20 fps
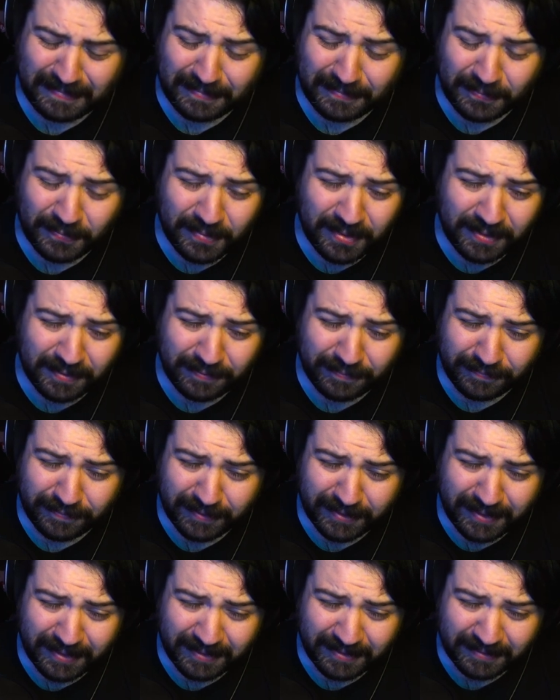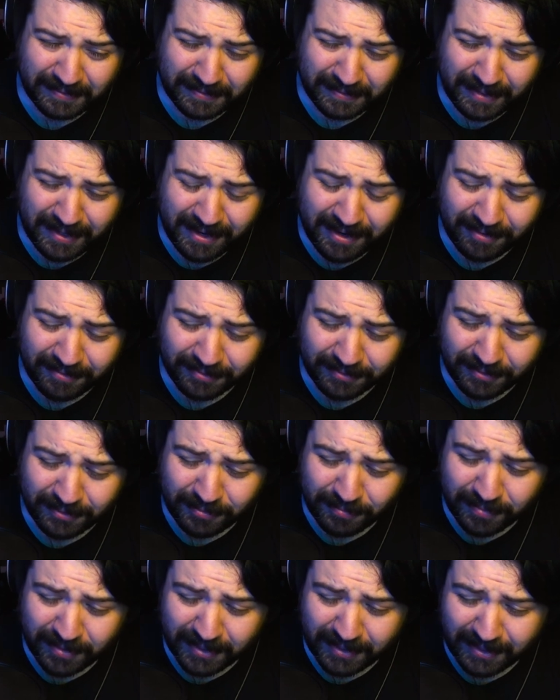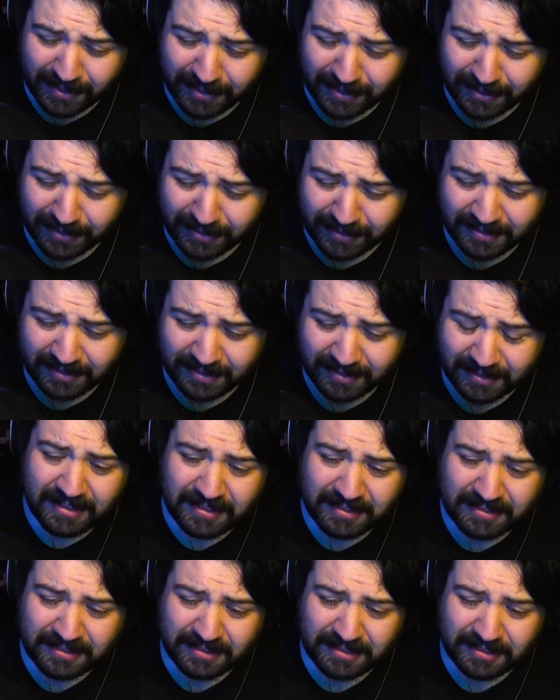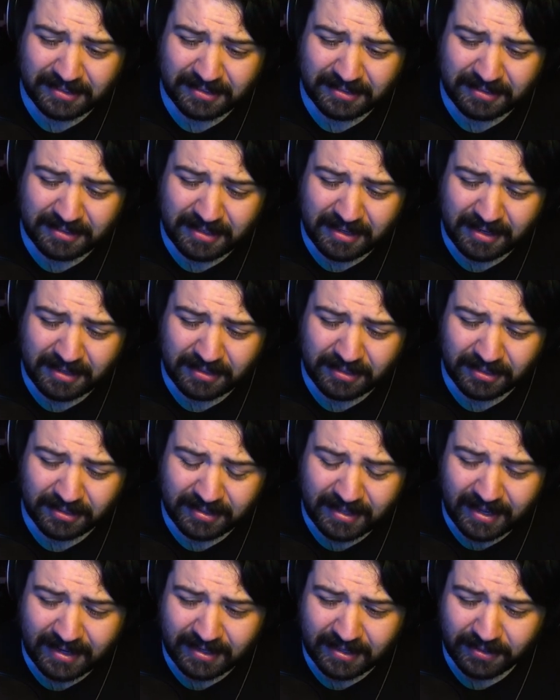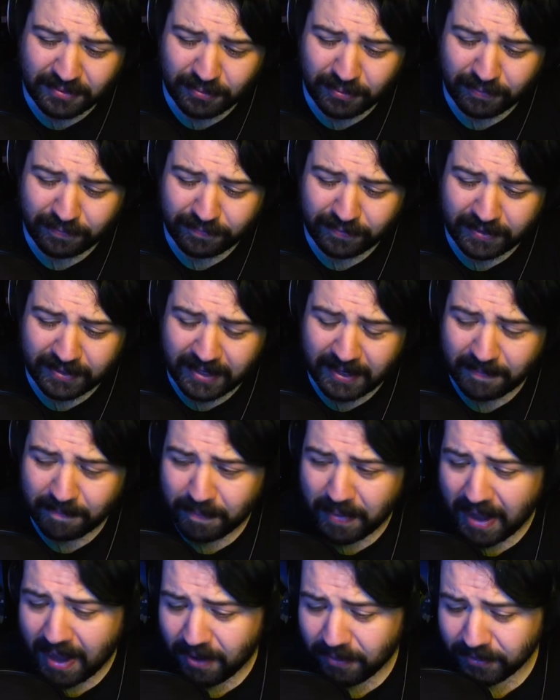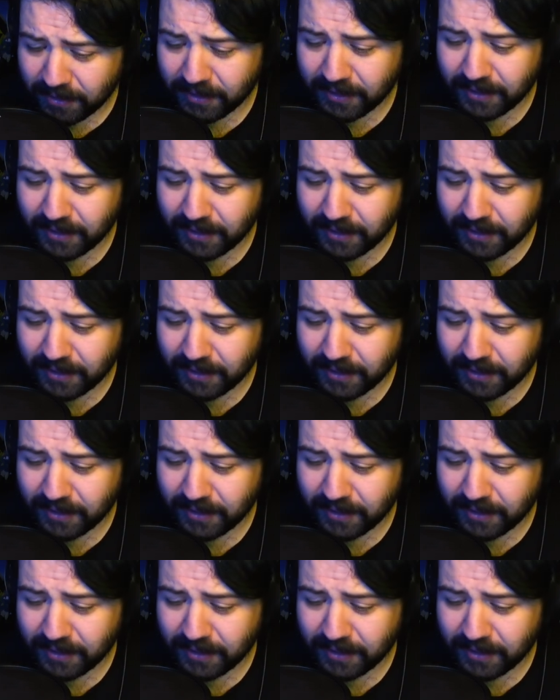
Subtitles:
What a fucking sound. Oh my god. Just, yeah, turn that into a fucking powder.